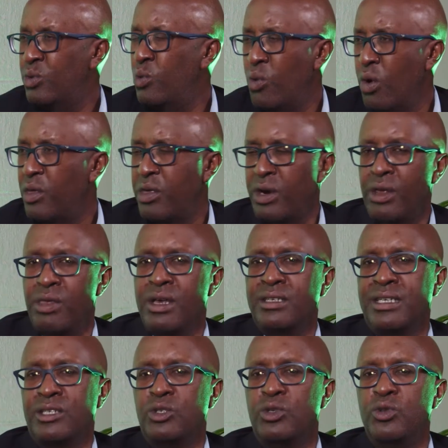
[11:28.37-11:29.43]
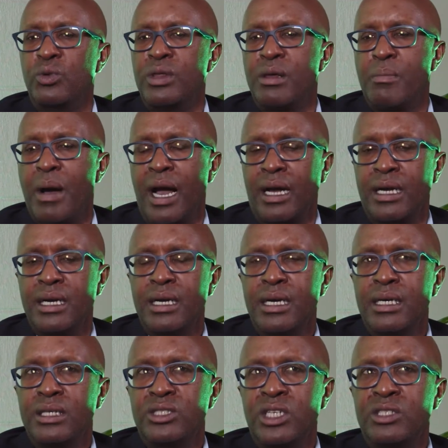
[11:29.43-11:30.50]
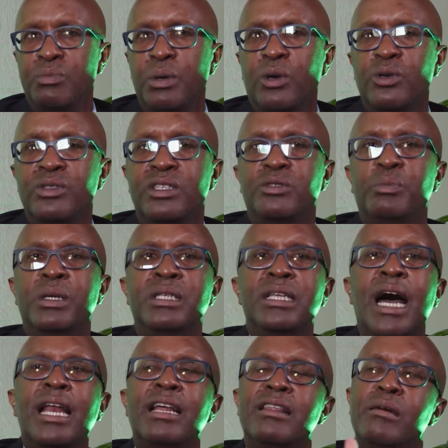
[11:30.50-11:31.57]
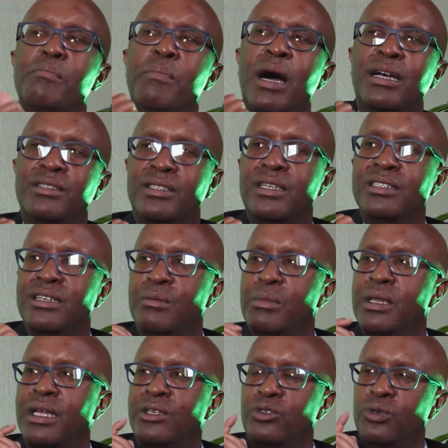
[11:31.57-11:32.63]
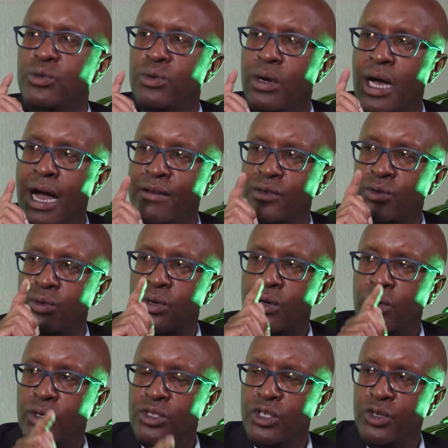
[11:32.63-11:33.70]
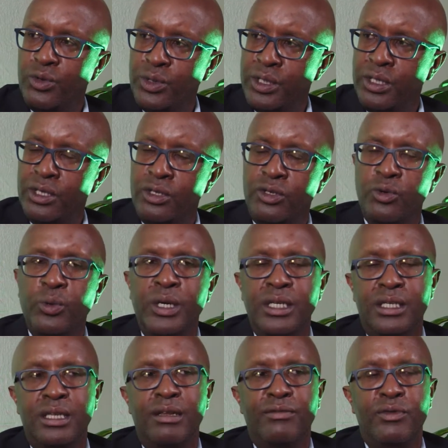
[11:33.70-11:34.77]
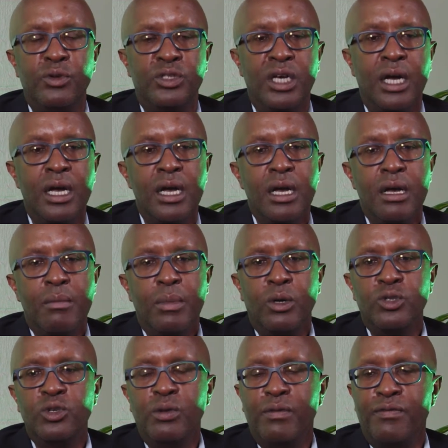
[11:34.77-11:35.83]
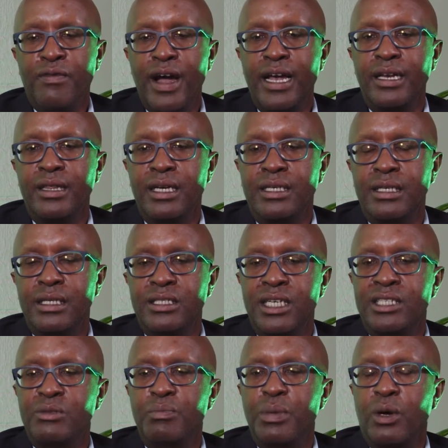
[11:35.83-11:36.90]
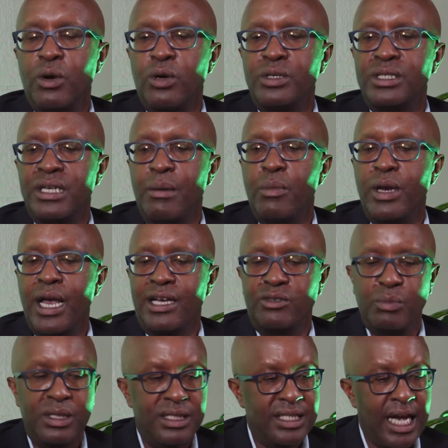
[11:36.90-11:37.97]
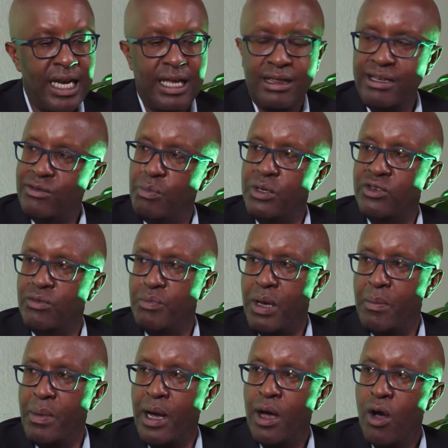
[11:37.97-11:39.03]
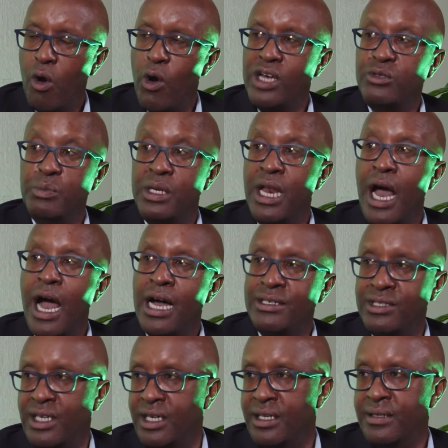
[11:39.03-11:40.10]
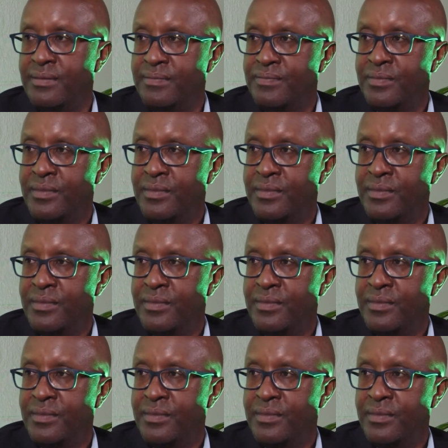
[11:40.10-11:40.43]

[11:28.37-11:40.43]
2 or 3 things that you do in the bank? Just because it's been done in the past doesn't mean that you have to continue doing it in the future. Because you'll find that just because somebody has been signing this piece of paper or has been asking